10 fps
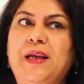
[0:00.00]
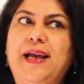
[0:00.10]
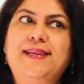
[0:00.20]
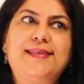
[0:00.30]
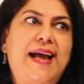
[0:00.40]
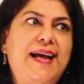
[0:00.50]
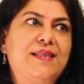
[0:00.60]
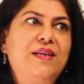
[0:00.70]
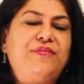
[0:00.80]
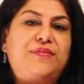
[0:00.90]
It is
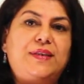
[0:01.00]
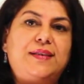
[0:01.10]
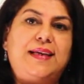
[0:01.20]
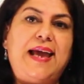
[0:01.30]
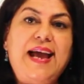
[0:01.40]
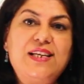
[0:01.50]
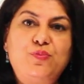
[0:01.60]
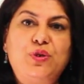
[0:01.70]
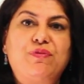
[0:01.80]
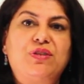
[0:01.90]
as if the
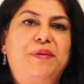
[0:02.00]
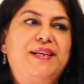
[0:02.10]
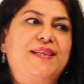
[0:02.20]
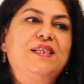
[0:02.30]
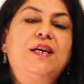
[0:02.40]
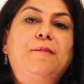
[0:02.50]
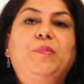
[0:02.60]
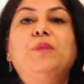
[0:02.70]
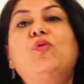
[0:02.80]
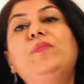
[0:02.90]
gas which was present,
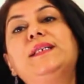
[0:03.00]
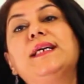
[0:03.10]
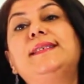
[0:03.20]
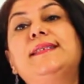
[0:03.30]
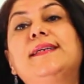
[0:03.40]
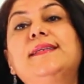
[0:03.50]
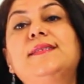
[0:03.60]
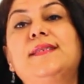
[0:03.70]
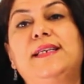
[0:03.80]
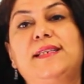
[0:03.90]
the moment it
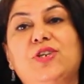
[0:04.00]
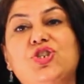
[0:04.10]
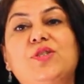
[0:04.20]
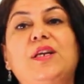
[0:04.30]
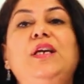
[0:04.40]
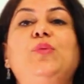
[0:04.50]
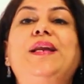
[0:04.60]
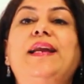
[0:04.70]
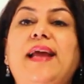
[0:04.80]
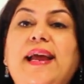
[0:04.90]
touches the liquid
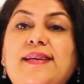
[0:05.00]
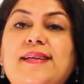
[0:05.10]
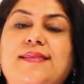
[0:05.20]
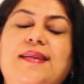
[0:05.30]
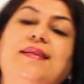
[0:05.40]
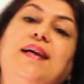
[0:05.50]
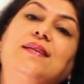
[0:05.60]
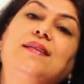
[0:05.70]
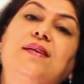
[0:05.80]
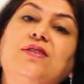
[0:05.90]
and enters it,
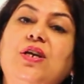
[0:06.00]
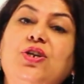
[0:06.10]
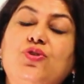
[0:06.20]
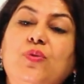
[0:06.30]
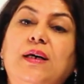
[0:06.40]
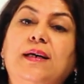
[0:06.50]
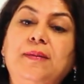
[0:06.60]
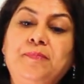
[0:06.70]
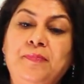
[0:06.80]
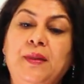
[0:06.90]
it turns into
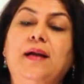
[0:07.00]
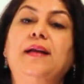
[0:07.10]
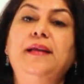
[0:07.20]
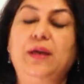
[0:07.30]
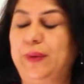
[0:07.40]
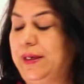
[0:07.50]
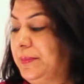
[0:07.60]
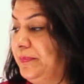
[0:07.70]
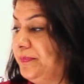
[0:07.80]
a liquid.